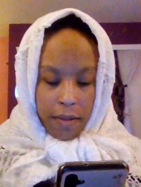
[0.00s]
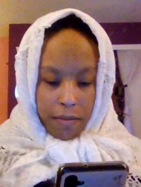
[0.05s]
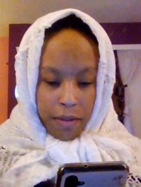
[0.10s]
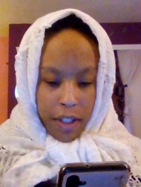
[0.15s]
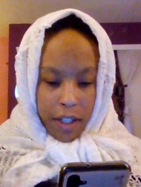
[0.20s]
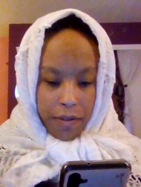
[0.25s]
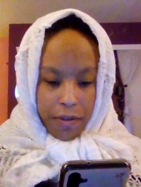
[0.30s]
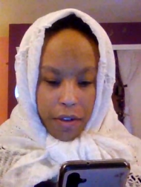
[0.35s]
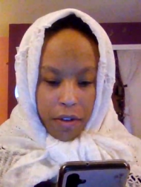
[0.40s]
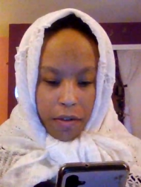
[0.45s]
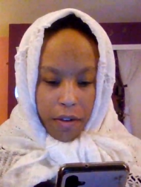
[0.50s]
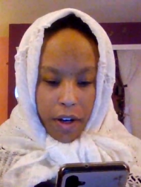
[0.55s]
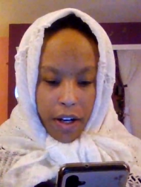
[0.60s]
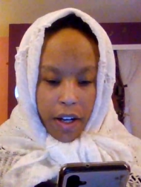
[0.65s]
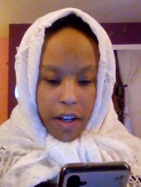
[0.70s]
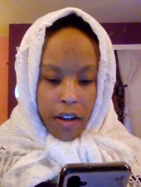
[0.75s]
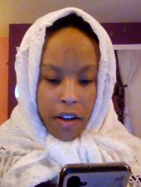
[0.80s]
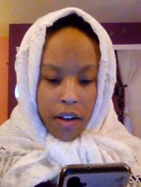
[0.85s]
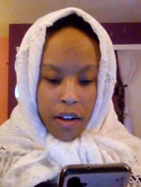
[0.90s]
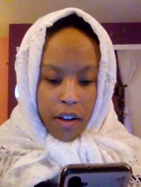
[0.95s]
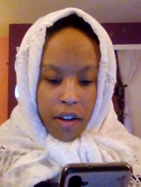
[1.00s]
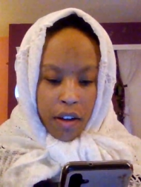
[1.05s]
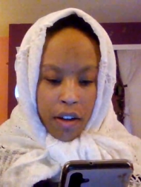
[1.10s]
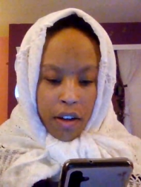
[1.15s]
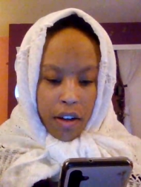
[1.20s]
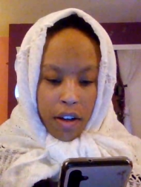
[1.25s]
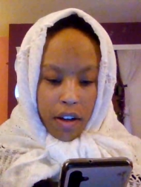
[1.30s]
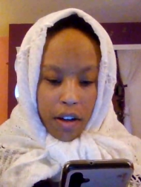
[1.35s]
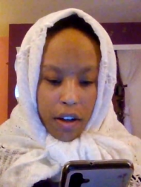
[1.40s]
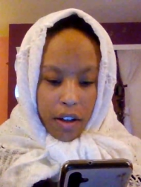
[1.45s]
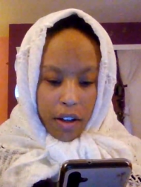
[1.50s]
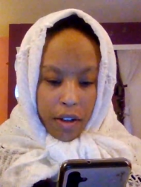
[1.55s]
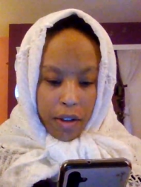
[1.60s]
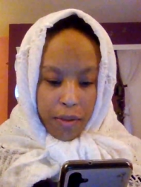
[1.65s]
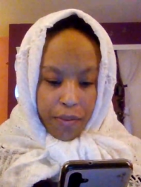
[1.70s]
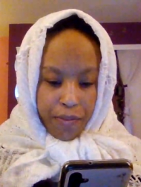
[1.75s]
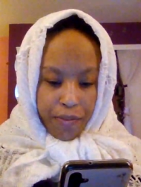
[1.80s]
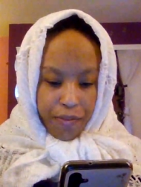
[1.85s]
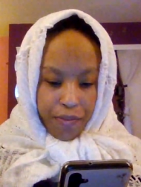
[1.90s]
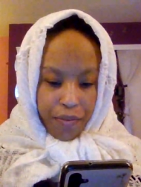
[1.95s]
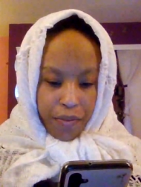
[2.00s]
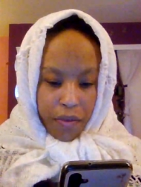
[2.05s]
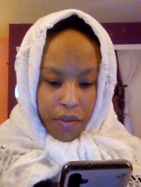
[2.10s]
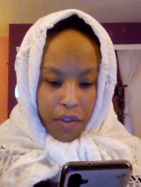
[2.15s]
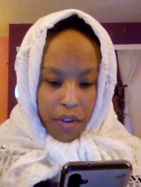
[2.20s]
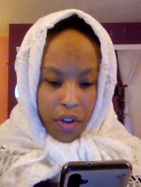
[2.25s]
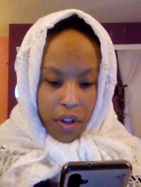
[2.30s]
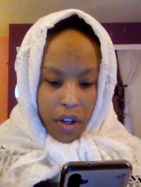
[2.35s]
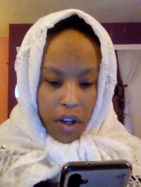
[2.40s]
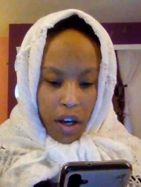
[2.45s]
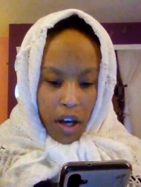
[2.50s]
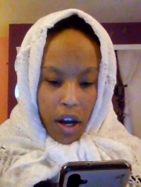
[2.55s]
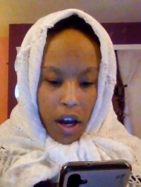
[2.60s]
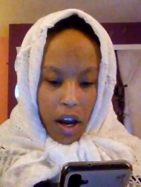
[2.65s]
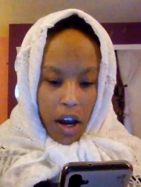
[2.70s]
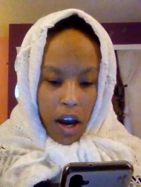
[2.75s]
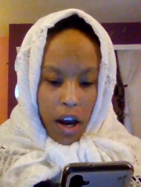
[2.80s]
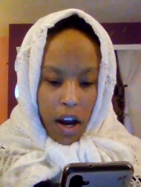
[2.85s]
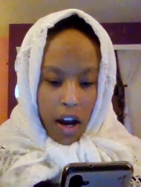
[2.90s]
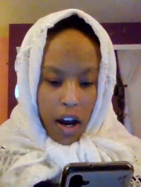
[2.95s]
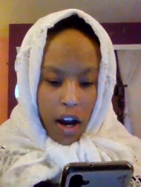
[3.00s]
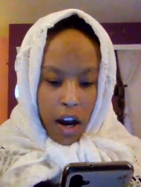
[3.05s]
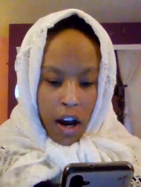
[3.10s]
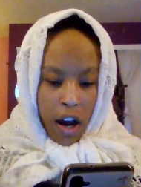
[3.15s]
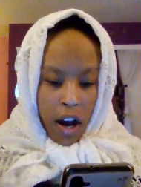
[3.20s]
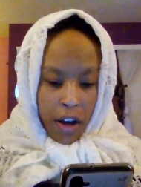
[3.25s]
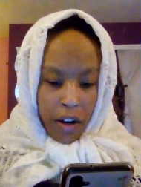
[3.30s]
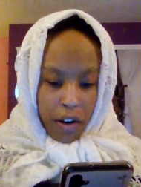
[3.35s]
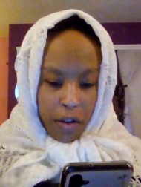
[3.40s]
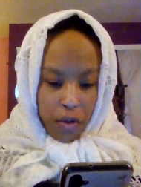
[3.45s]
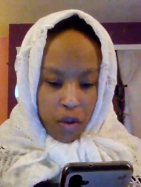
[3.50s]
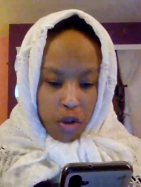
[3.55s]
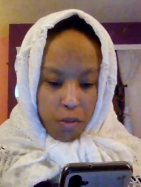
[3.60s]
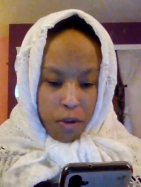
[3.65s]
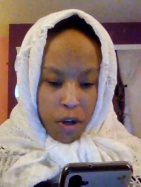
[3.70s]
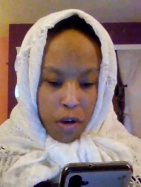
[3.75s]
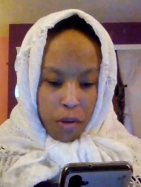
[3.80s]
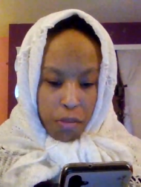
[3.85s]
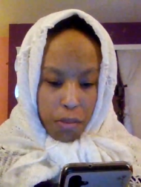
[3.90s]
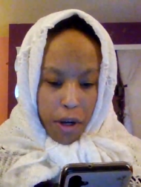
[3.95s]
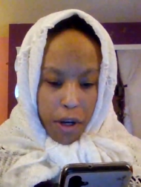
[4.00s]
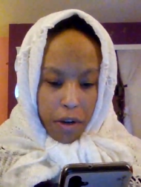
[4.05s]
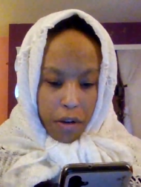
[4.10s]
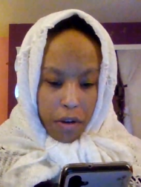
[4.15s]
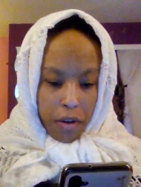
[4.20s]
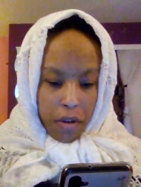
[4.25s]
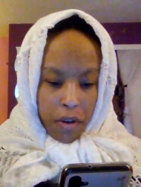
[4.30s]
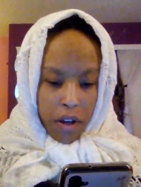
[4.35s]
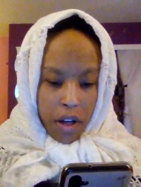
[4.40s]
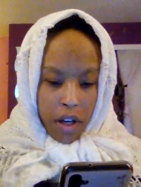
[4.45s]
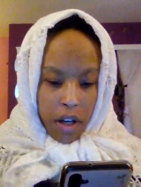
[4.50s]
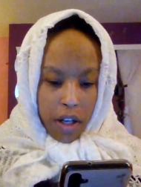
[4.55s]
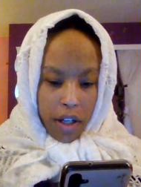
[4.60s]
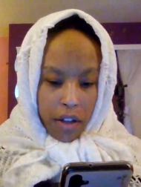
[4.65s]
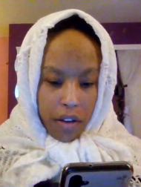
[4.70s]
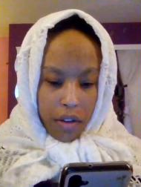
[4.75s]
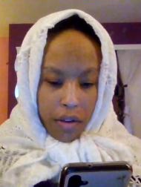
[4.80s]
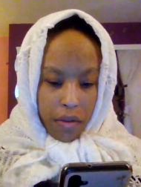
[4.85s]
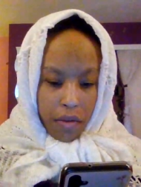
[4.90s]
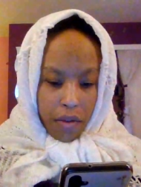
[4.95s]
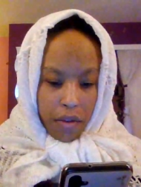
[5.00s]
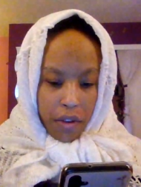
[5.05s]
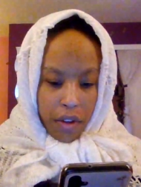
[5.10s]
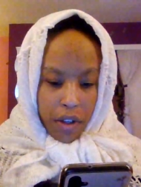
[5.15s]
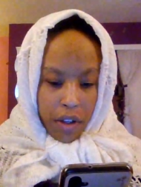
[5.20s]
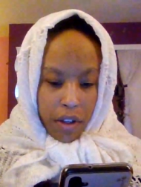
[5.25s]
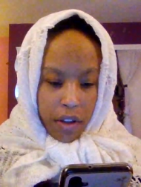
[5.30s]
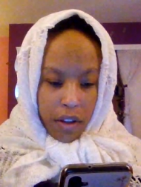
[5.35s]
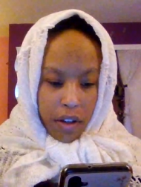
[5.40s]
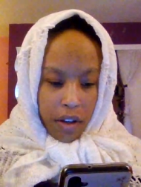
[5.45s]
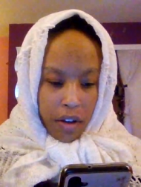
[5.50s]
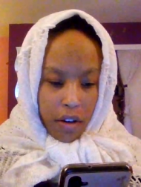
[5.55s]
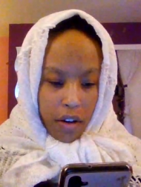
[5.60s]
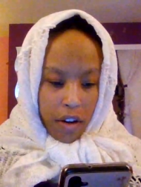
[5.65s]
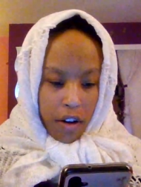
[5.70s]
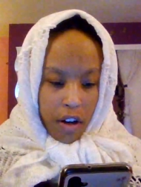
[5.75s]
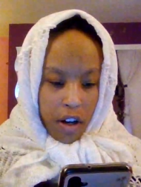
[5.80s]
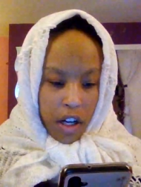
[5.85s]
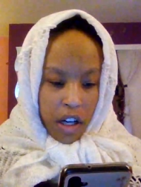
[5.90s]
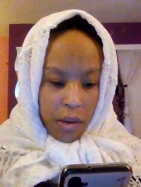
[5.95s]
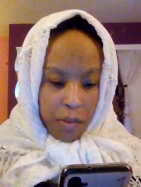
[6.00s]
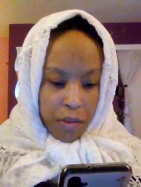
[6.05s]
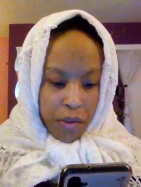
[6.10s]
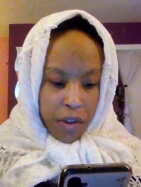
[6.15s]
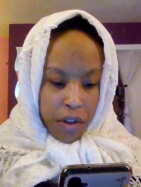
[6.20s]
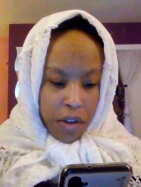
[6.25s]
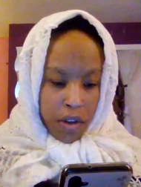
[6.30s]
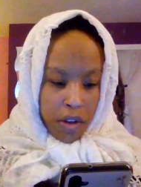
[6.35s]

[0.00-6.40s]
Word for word: left and right. Um, I, I don't smell metal. I don't think they are armed.